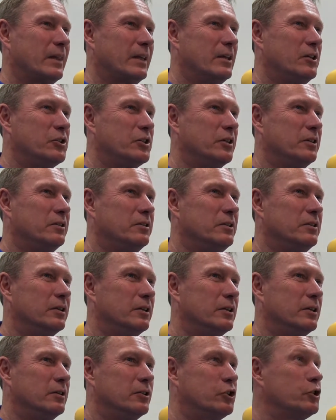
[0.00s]
he said,
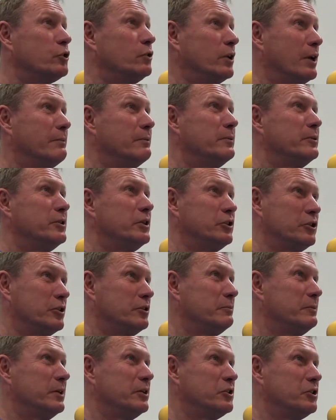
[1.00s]
Sean Emmett is
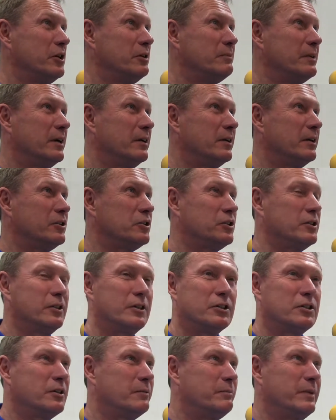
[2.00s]
going to be a teammate next
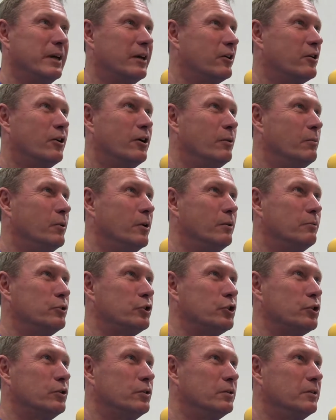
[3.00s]
year. I said, Ben, I can't work
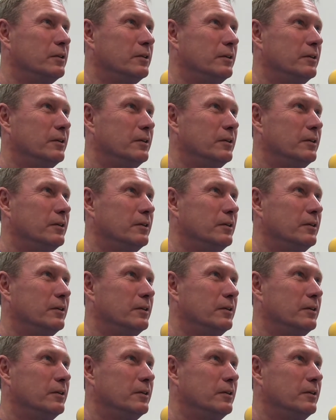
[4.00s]
with Sean.